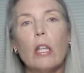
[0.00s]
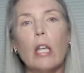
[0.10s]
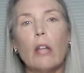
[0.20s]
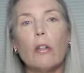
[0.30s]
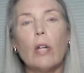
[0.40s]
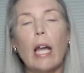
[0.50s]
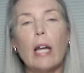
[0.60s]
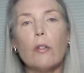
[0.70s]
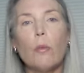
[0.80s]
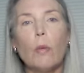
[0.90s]
The other
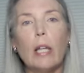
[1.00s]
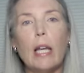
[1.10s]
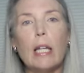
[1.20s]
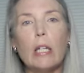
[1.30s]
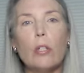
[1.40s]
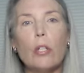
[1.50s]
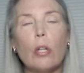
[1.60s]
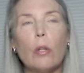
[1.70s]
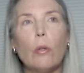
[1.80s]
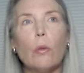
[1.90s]
counts relating
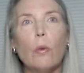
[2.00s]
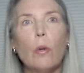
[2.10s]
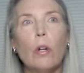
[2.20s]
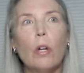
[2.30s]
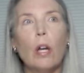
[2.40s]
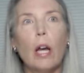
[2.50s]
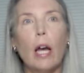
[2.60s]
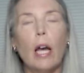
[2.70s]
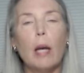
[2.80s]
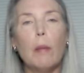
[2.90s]
to
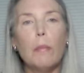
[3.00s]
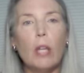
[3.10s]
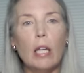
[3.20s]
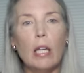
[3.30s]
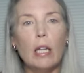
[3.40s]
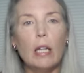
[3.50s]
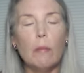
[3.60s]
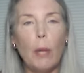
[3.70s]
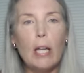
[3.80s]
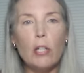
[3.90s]
the
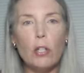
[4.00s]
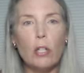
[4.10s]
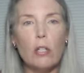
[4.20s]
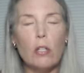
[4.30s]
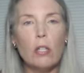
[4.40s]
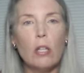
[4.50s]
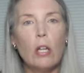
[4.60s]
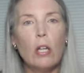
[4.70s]
patients,